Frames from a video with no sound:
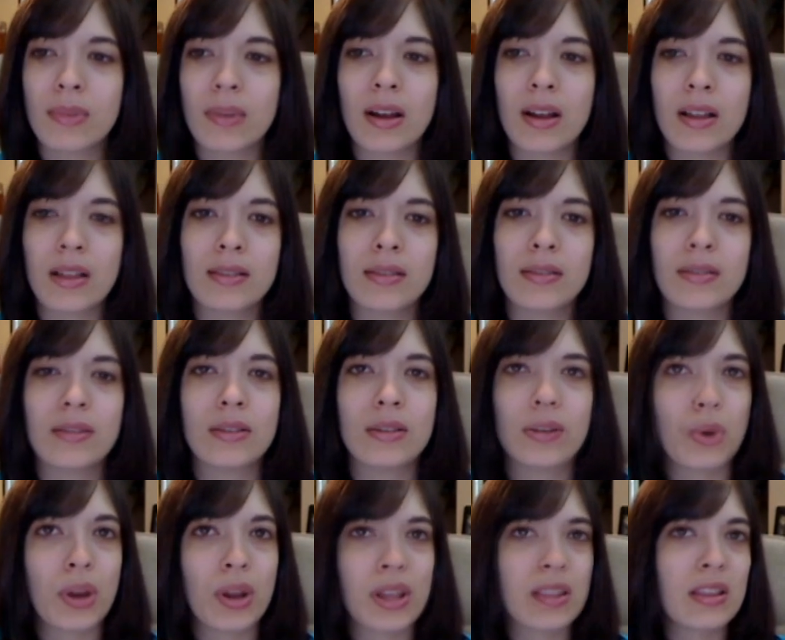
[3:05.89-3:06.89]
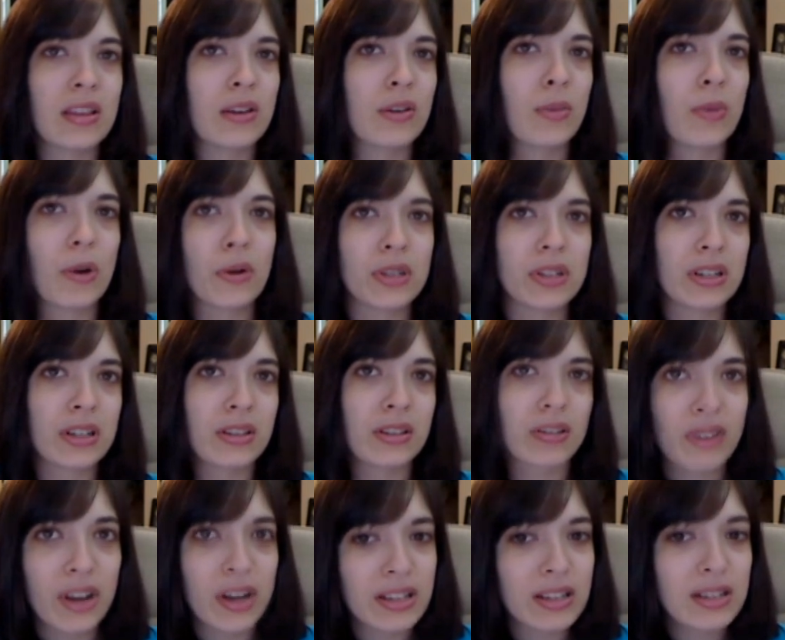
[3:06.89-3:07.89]
on the way that they're posing and their
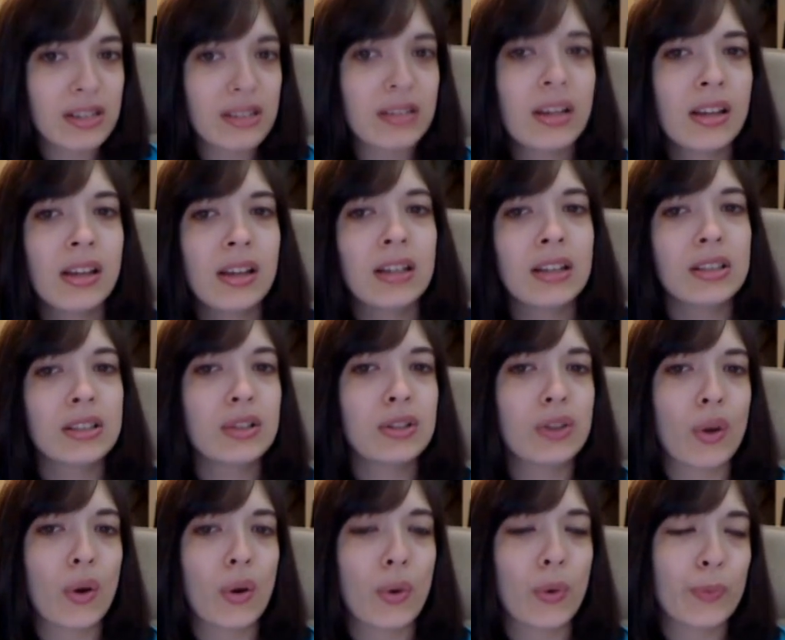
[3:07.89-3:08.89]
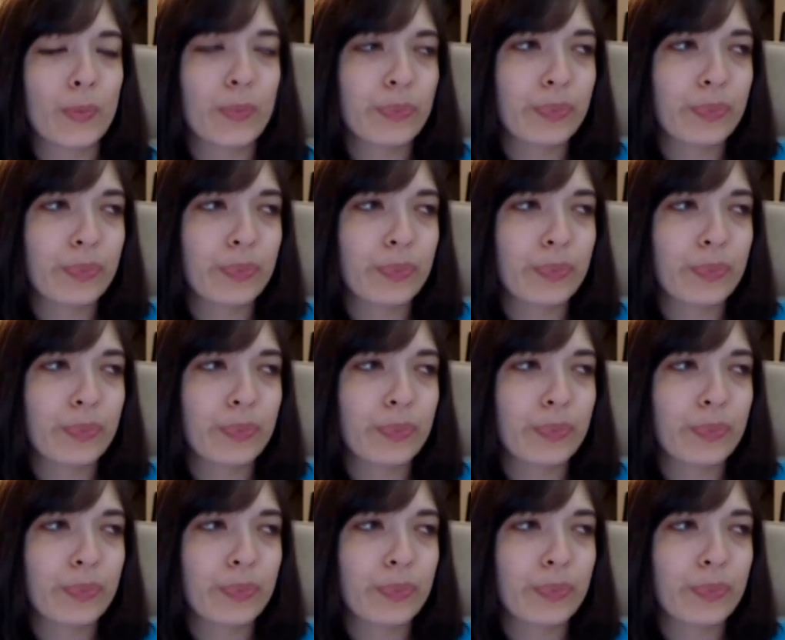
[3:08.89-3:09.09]
faces. So